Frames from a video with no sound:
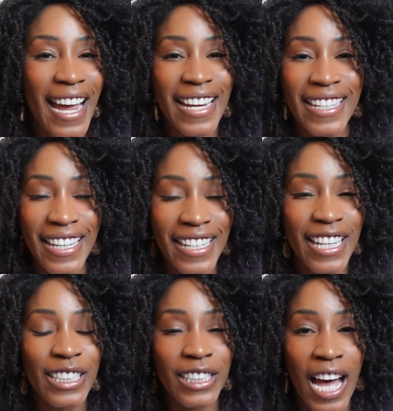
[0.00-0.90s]
I get
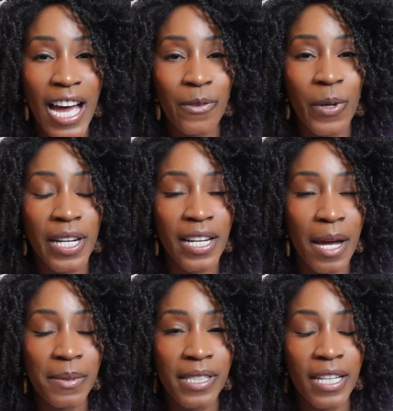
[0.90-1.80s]
a lot when it
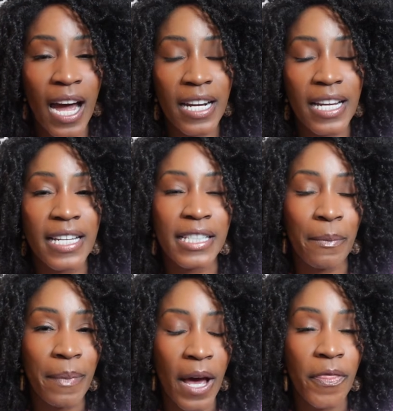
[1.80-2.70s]
comes to Ghana is
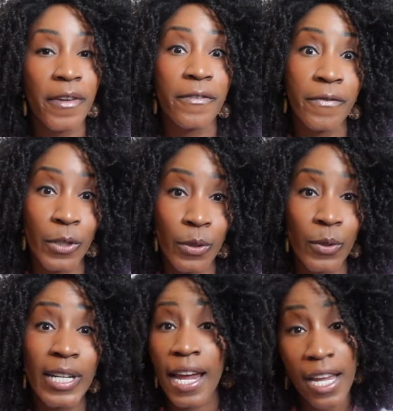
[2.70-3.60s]
about the
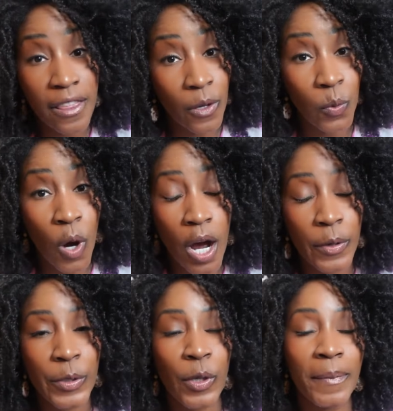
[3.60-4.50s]
food and the
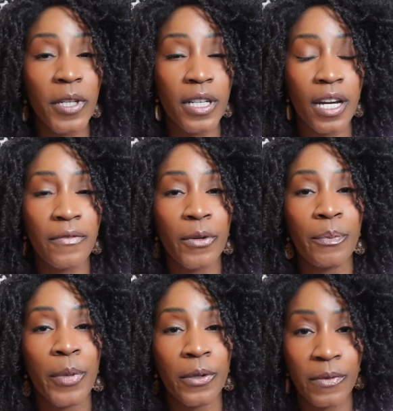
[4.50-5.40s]
water. So I'm going to cover
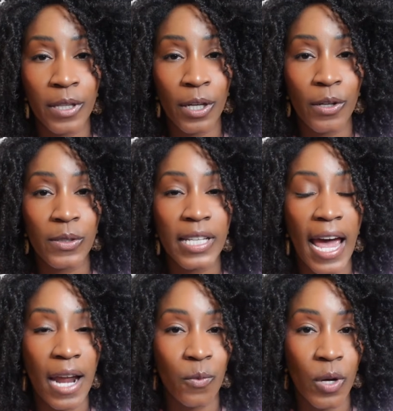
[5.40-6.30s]
both of those
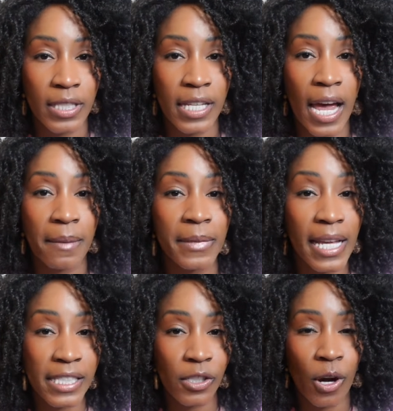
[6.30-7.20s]
at one time.
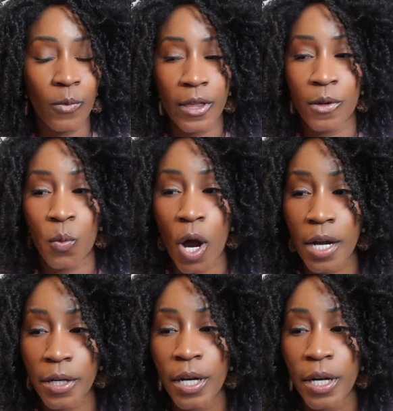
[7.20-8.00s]
Let's start with the water.